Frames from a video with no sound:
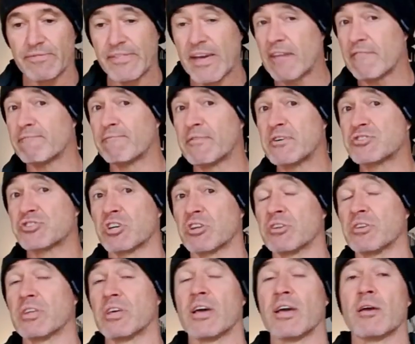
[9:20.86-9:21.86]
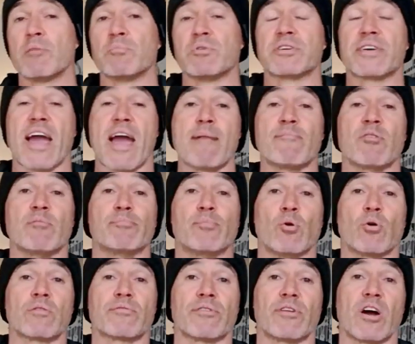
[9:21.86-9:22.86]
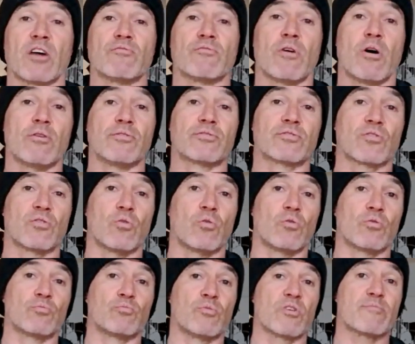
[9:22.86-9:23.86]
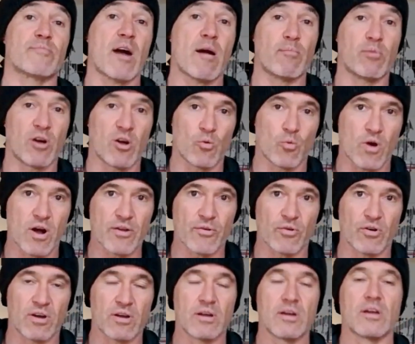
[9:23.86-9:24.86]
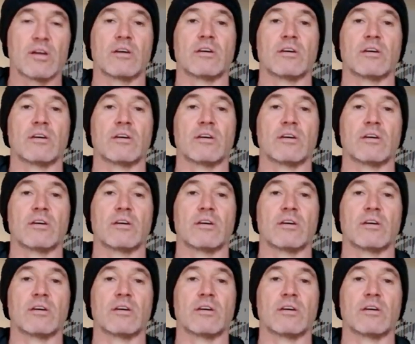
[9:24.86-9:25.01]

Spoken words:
That vision became the book that I wrote called With Pablo Wairua,